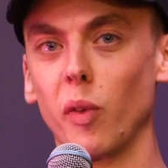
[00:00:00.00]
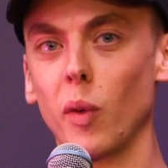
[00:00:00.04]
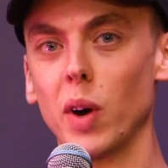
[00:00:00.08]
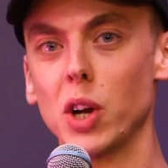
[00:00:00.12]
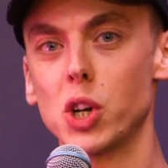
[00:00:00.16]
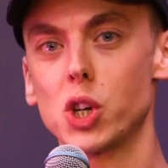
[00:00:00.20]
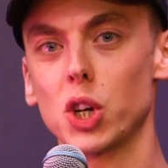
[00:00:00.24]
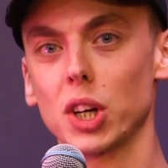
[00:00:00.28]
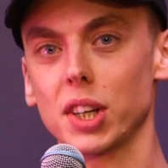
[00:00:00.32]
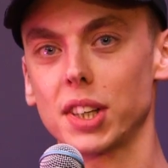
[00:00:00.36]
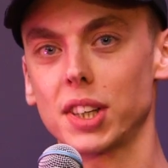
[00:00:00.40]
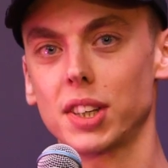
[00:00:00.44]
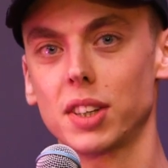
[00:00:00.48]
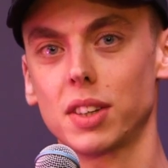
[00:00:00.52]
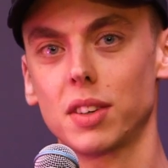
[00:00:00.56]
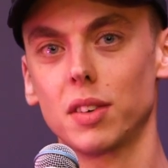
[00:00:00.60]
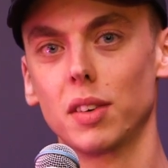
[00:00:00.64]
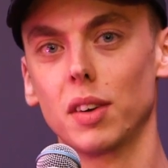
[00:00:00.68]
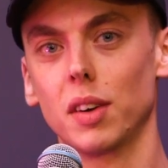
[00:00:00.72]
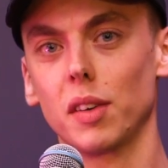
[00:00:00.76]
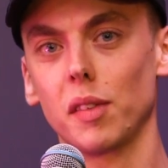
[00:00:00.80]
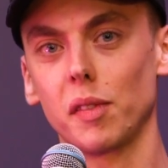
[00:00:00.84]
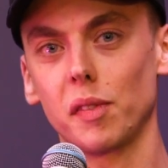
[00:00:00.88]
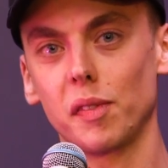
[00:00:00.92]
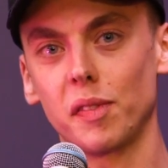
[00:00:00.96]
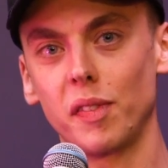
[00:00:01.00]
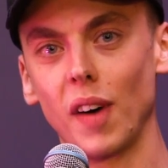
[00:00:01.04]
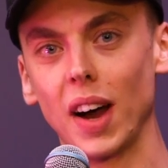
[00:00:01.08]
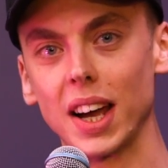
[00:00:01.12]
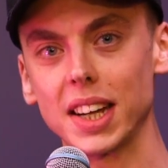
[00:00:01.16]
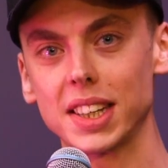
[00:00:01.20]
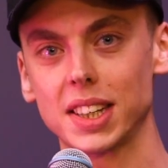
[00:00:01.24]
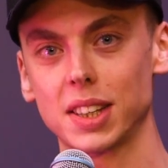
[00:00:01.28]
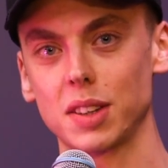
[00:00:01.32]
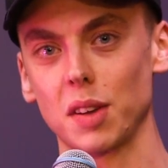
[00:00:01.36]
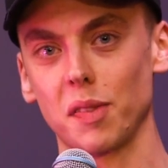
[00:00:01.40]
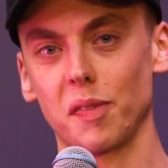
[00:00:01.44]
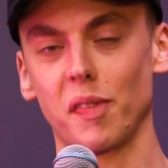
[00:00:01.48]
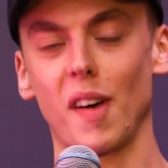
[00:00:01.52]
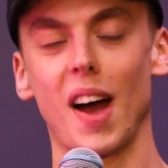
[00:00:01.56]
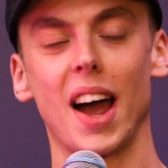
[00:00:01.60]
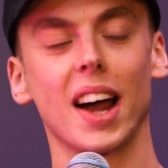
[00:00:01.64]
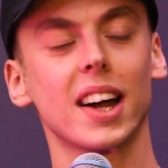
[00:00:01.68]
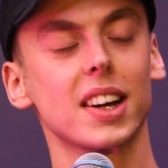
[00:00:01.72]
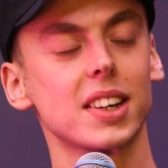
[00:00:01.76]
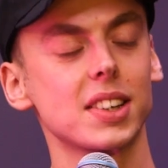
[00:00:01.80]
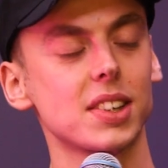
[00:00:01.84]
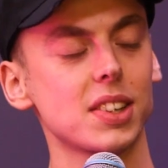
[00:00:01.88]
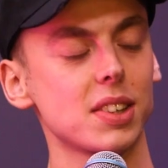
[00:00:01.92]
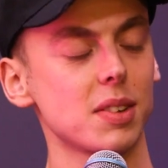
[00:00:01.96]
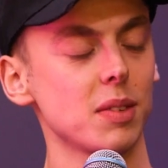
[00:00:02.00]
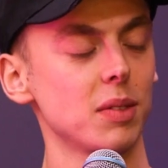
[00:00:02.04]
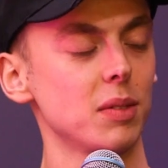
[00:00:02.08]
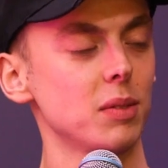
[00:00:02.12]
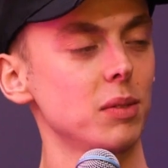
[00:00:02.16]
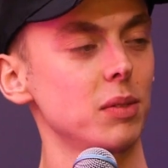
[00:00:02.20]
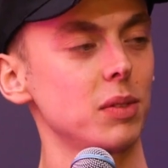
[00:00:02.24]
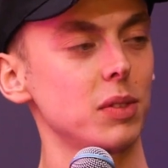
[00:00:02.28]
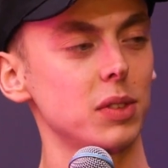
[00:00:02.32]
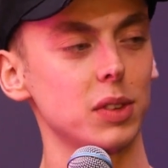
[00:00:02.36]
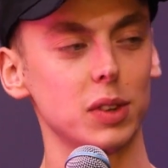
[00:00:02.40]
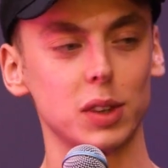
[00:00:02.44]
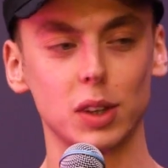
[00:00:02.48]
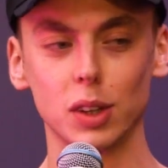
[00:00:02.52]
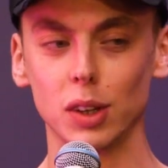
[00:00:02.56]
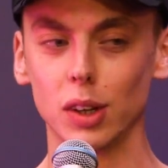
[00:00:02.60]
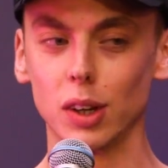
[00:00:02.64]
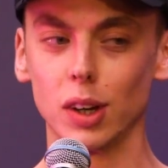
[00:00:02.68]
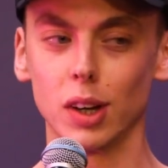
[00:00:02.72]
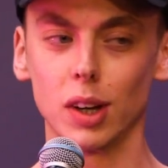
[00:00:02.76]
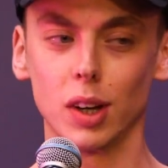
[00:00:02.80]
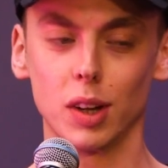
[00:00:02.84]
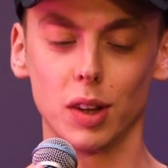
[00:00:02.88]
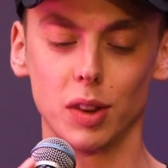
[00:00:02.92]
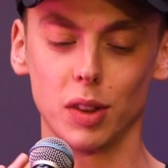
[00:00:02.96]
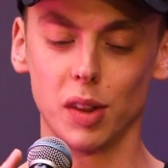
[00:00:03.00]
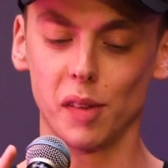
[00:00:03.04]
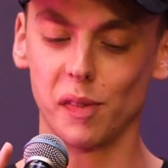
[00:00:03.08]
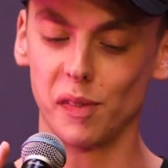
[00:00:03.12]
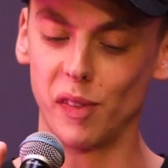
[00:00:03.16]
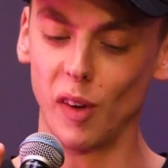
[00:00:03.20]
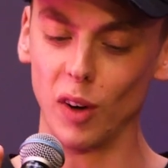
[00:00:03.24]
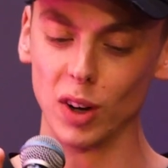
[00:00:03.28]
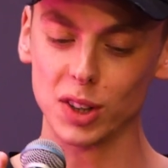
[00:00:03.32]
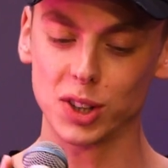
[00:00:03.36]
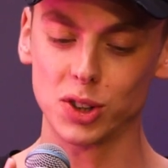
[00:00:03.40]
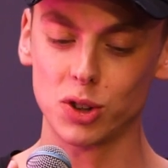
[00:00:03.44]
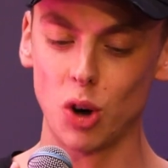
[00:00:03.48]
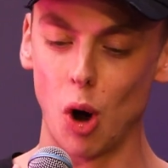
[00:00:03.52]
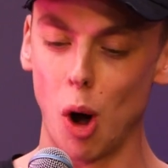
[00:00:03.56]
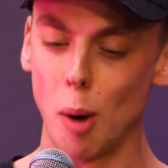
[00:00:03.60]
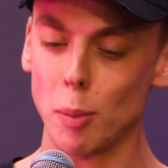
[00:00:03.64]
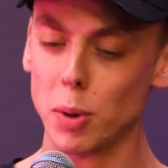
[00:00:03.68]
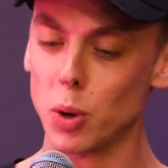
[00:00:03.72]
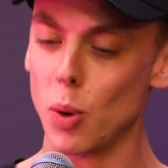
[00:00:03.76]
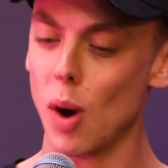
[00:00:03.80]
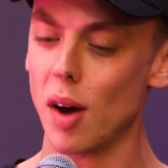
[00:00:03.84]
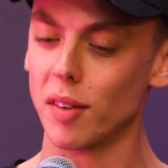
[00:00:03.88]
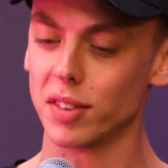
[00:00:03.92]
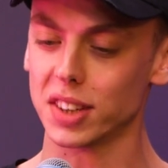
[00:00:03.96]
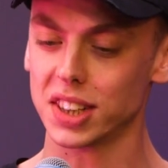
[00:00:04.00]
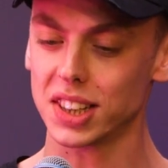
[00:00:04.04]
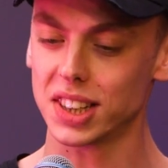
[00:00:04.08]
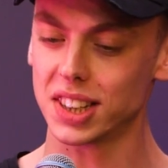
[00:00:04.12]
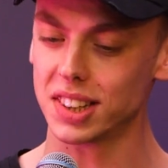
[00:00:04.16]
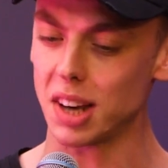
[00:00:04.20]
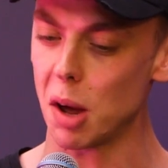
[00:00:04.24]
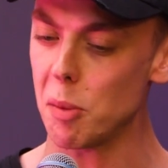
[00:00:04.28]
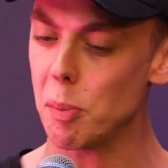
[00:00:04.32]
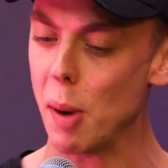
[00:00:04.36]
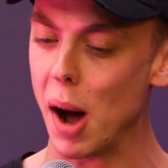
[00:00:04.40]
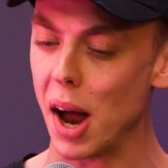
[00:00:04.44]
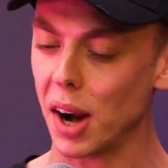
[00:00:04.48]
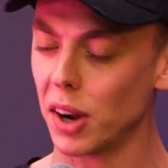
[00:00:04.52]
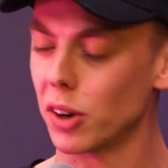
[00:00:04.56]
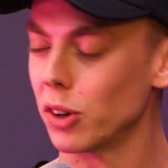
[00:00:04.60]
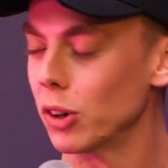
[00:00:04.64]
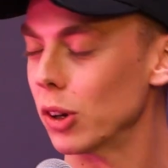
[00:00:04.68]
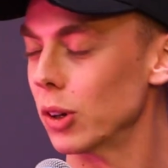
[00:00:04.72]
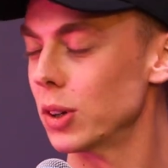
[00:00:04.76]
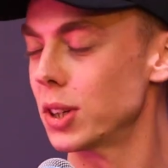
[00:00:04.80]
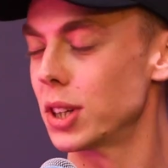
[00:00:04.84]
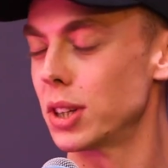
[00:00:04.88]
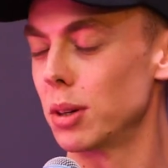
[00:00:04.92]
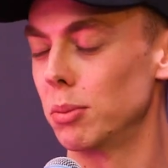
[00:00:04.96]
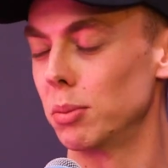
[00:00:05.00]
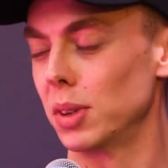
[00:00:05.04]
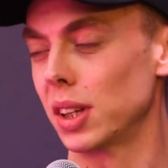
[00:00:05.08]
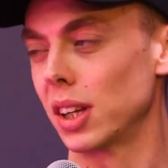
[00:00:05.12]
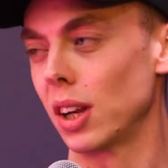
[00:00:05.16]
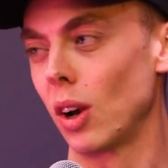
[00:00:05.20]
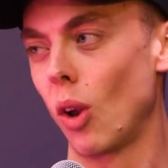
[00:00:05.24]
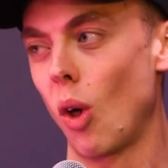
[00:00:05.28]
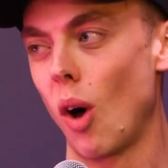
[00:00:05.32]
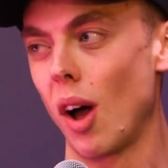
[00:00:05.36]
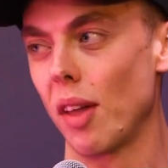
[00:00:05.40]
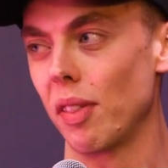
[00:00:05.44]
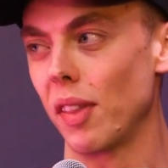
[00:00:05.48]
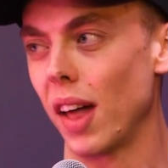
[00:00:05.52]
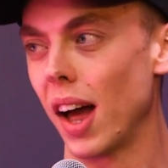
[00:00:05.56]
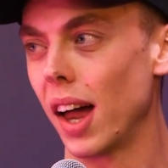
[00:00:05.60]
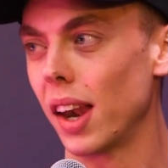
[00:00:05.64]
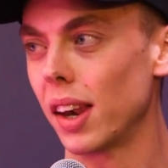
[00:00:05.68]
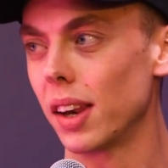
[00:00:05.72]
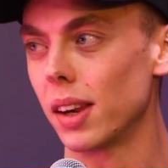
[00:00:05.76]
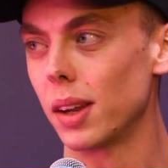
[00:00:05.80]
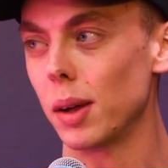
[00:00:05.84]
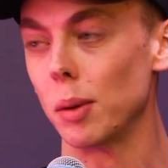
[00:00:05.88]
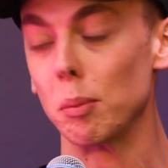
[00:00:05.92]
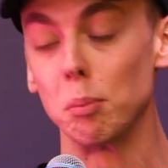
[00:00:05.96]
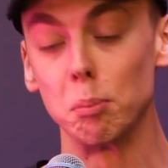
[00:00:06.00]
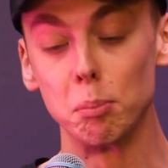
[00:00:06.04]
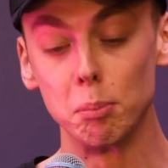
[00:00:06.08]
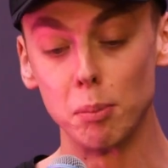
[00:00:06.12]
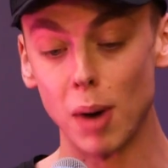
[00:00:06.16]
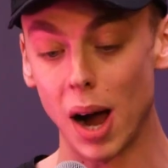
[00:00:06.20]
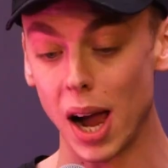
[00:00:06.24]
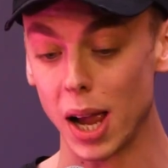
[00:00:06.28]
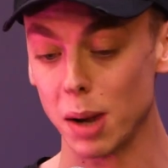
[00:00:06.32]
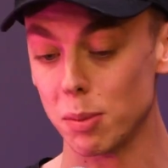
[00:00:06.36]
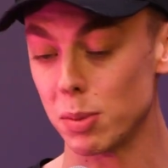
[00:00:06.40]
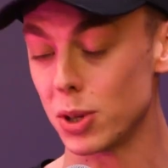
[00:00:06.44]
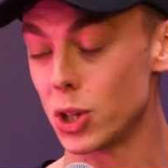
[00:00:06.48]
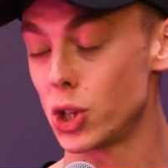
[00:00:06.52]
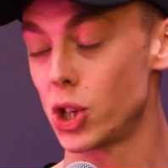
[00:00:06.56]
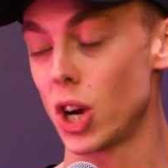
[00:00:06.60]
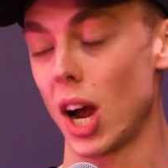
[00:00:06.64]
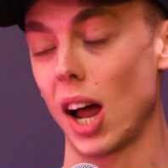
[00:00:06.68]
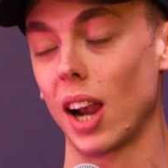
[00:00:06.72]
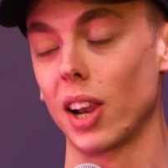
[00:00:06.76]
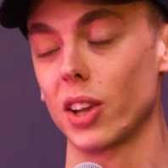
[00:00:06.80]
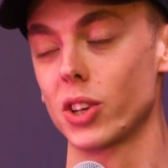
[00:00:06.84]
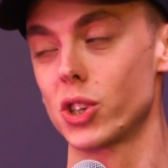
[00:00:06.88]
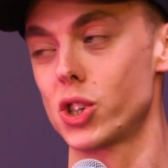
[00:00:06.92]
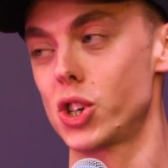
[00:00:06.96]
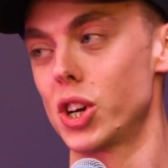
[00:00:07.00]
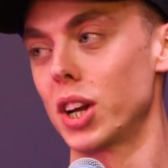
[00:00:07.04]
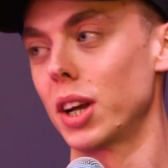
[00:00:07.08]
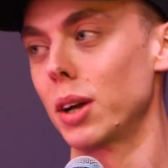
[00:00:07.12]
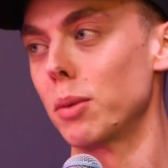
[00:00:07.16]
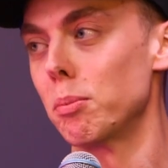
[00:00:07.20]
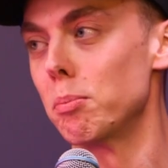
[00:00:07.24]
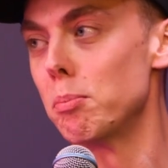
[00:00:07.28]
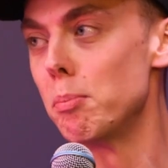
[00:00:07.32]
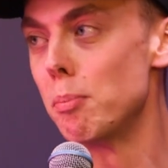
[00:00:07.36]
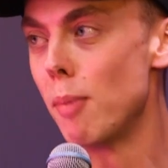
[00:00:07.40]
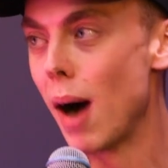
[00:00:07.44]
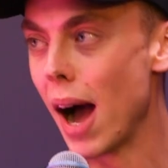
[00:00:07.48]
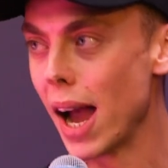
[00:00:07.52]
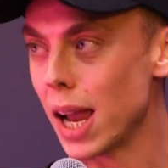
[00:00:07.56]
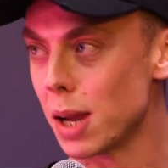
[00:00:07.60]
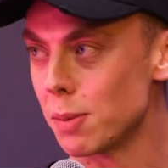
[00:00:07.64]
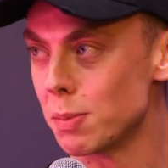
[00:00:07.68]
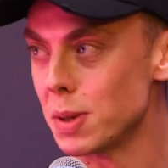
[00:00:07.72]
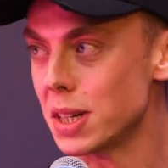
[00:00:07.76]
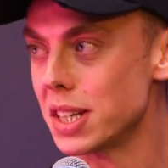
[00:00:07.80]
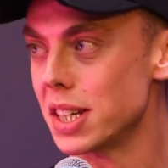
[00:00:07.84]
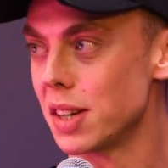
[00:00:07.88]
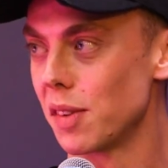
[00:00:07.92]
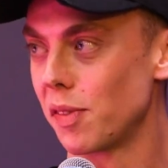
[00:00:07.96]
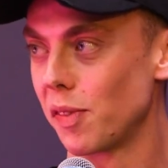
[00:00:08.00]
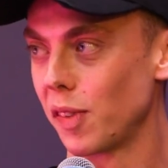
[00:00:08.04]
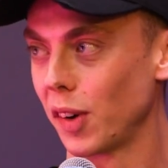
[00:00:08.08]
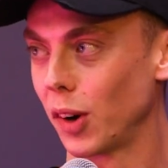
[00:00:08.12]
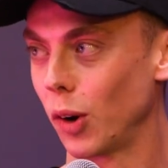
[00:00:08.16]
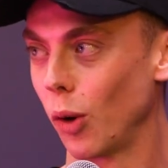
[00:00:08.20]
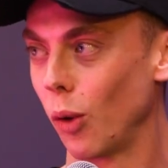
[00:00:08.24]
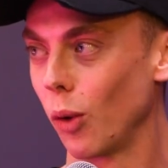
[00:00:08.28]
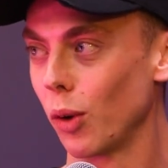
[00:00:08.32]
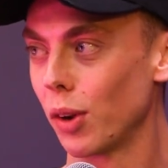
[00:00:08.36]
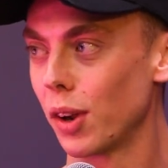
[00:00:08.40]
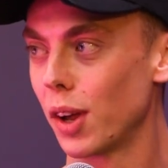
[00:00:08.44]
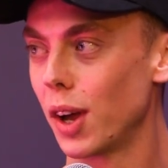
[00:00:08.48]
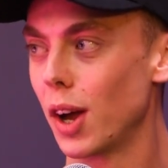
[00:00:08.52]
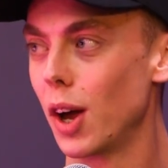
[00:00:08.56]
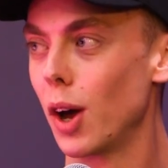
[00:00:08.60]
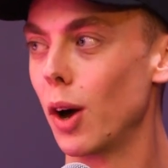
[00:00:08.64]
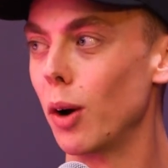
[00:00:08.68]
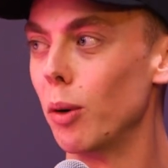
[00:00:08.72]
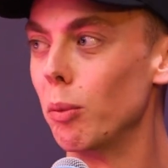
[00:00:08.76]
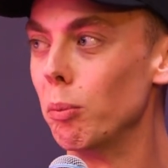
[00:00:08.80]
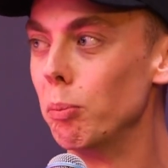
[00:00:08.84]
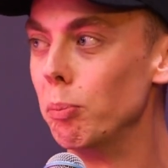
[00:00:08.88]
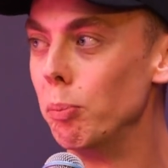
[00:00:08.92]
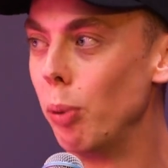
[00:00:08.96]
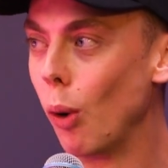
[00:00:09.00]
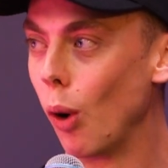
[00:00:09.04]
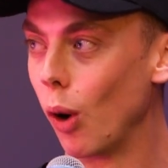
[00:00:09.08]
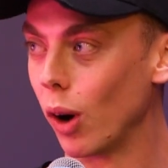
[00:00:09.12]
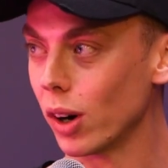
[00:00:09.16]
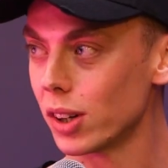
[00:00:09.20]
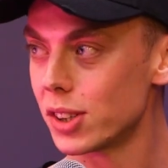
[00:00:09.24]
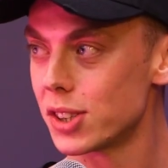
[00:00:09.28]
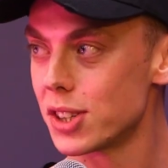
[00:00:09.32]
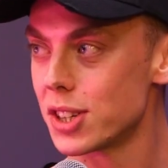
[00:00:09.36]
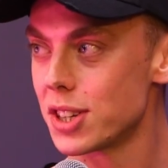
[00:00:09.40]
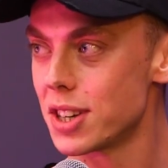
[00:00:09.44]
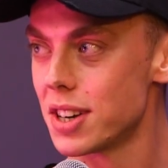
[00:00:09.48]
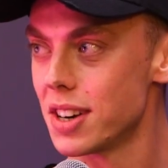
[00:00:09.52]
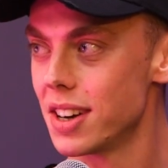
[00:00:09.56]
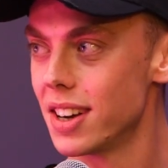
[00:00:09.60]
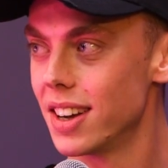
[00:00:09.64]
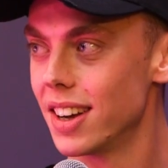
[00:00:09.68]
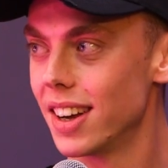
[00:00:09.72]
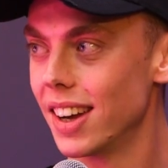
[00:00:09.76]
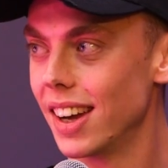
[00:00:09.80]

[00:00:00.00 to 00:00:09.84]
we just face the facts, the first time you ever step out and do something like that may be challenging, may be difficult, but